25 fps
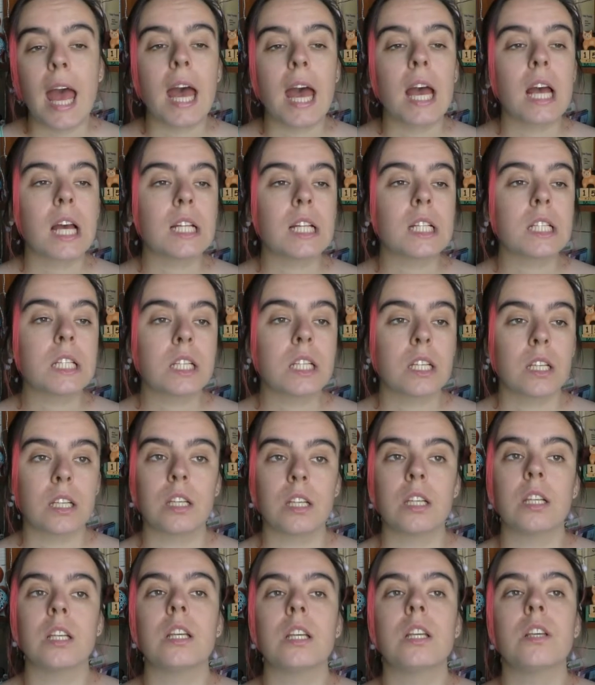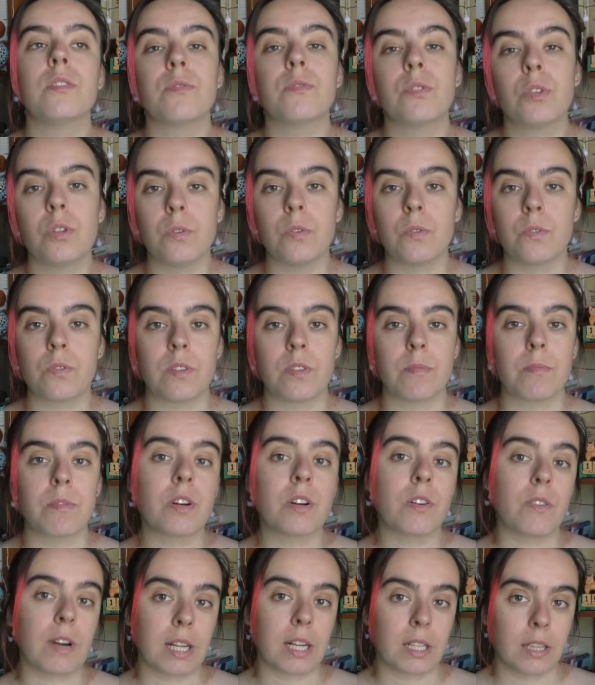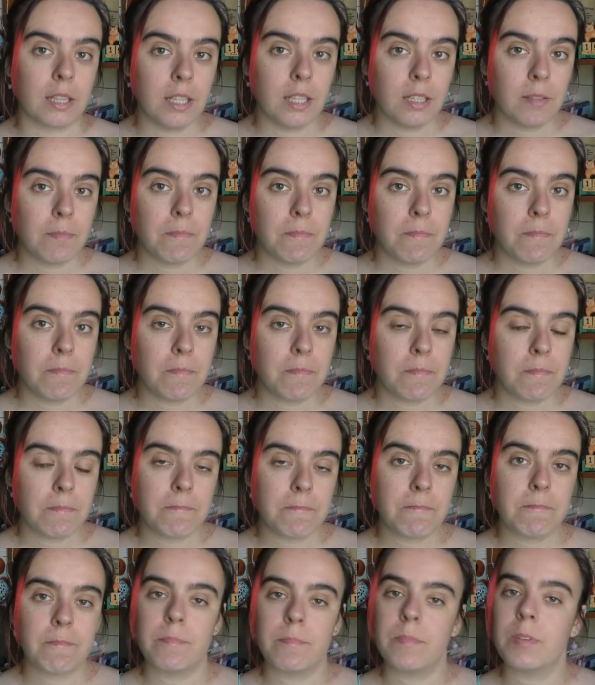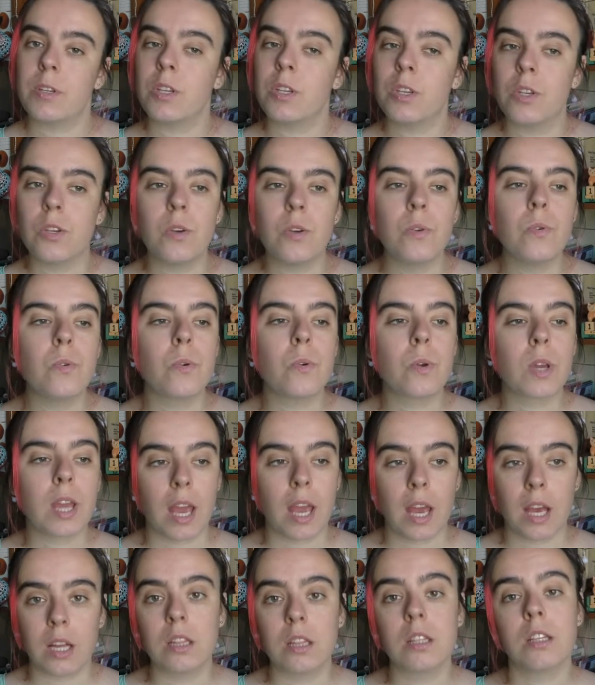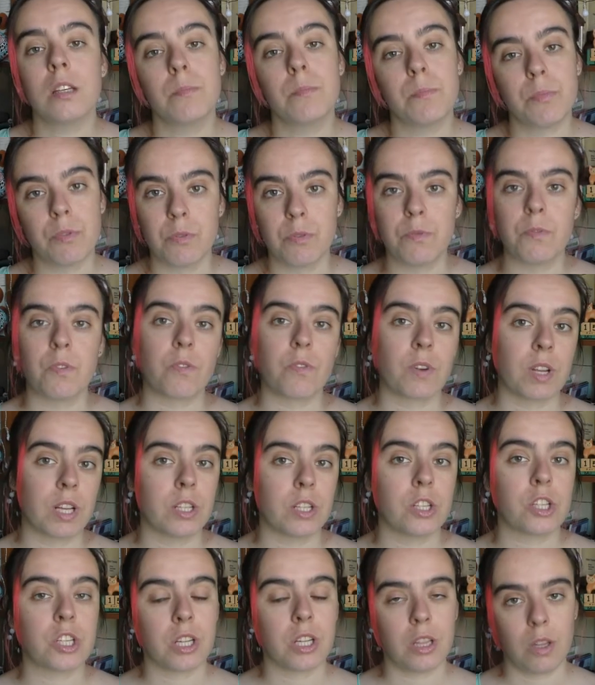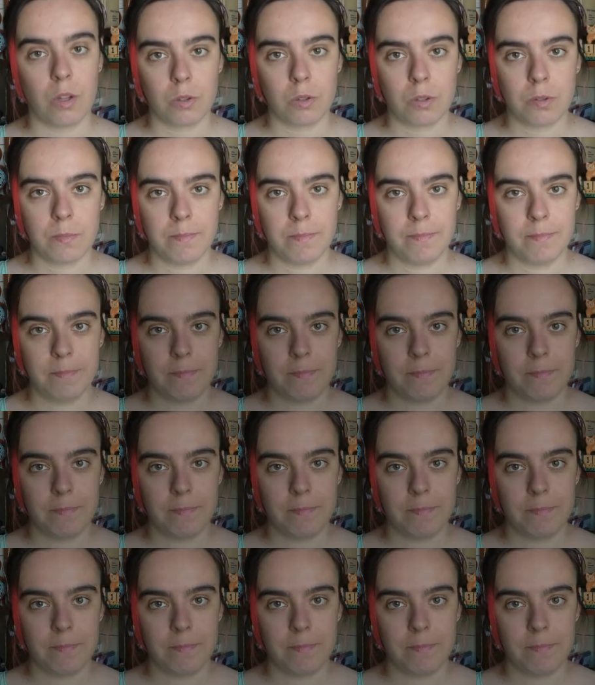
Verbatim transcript: And if you use them correctly, you can improve your English a lot.